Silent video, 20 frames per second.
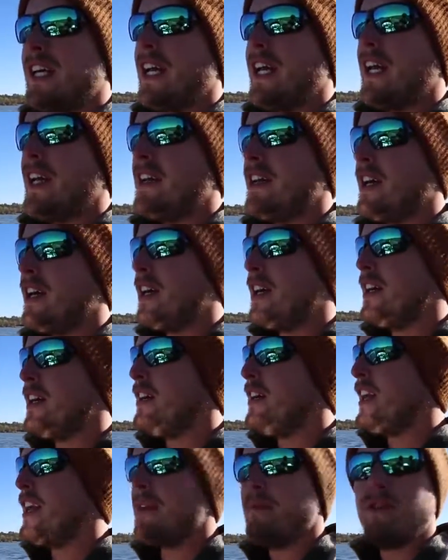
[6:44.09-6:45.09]
And
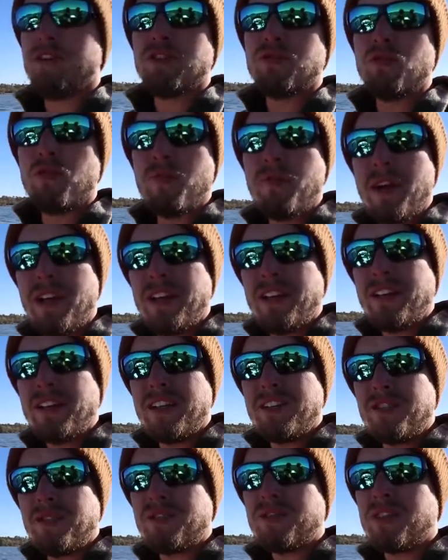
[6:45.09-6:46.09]
he handed me a swim bait,
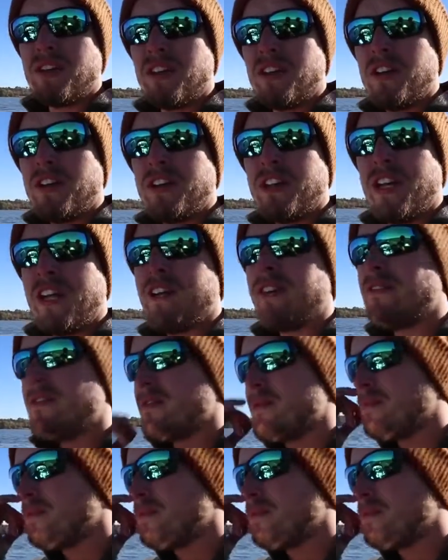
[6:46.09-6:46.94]
as you saw, and I